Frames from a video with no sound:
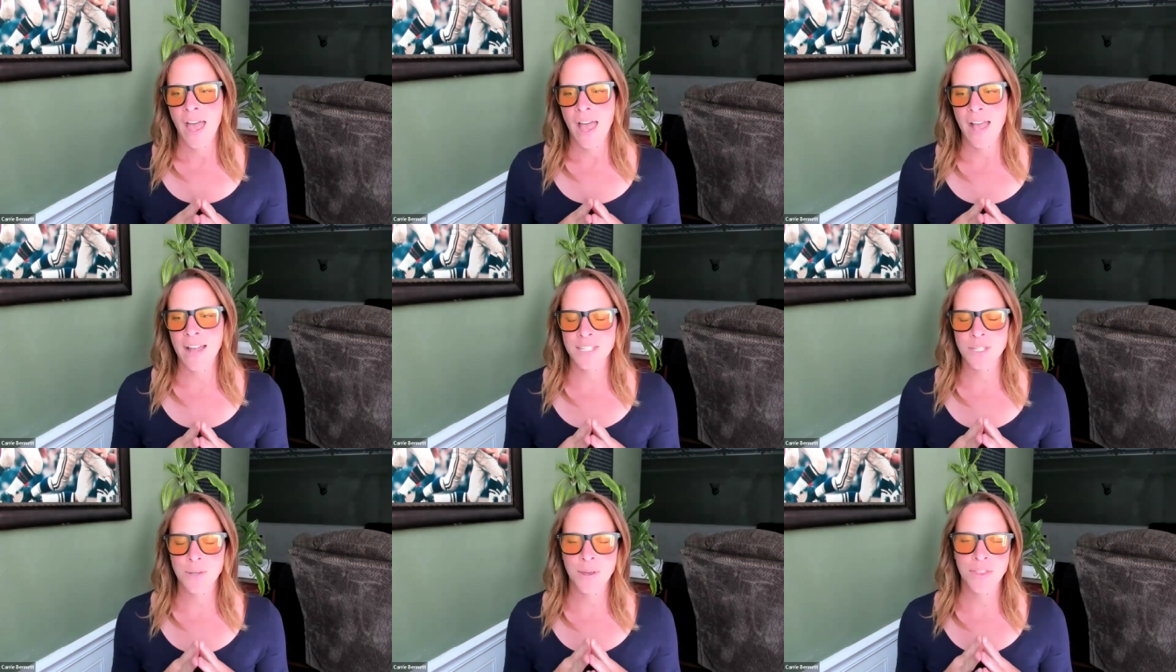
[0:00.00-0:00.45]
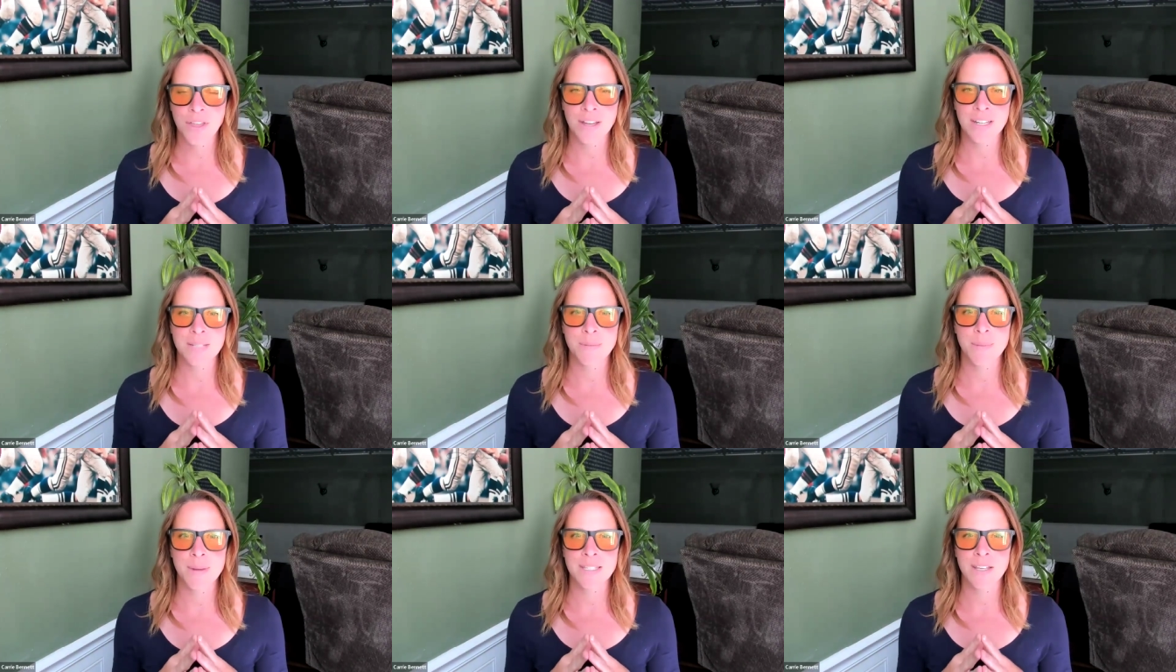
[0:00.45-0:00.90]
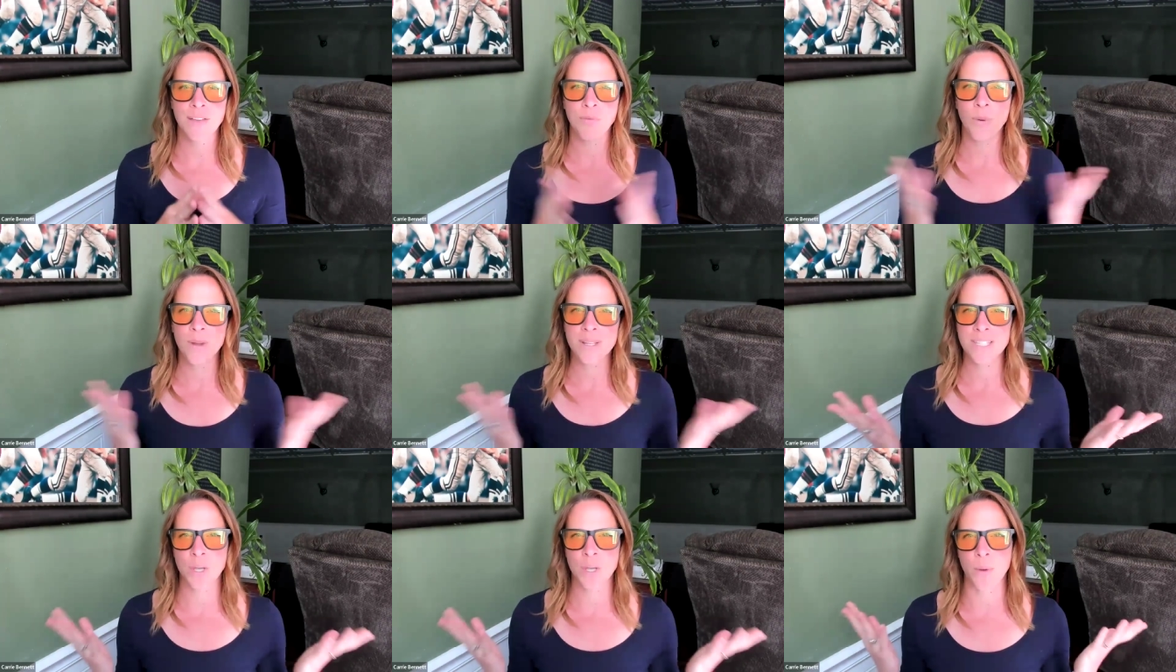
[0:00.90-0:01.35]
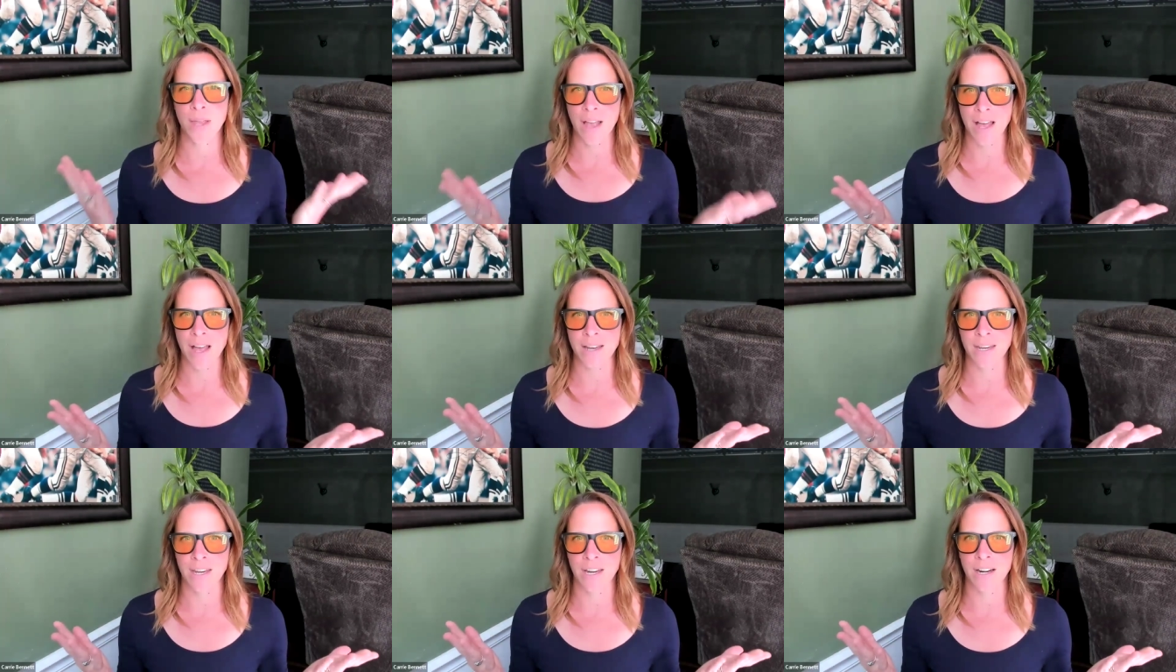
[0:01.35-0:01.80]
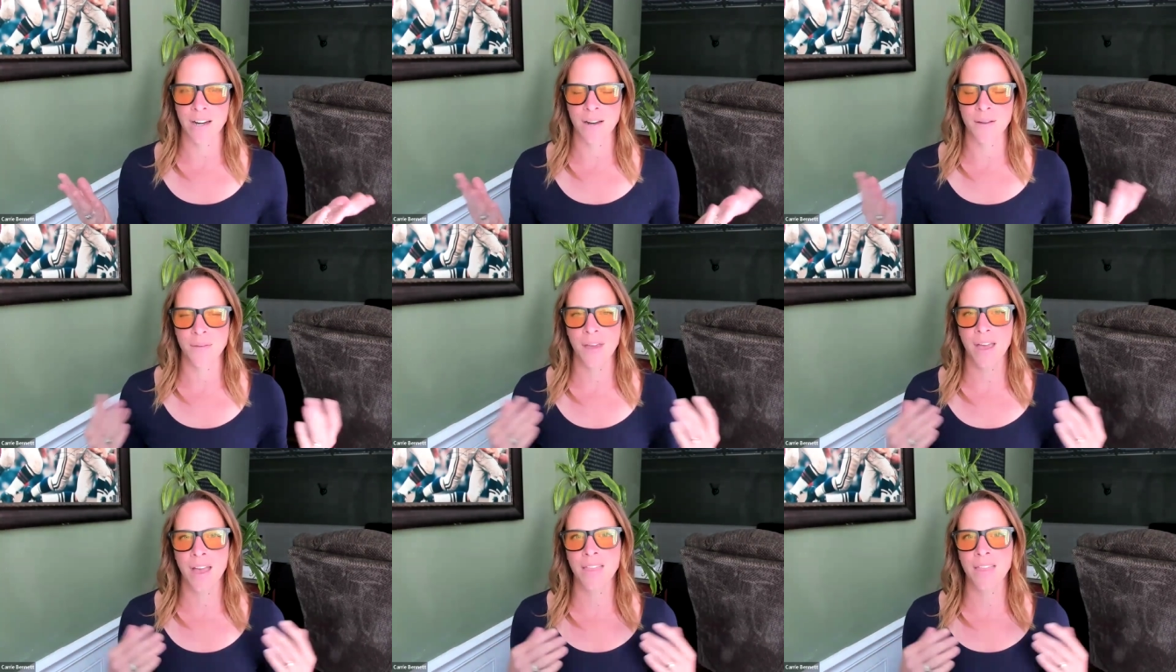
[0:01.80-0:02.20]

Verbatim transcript: And so I thought to myself, what's going on here?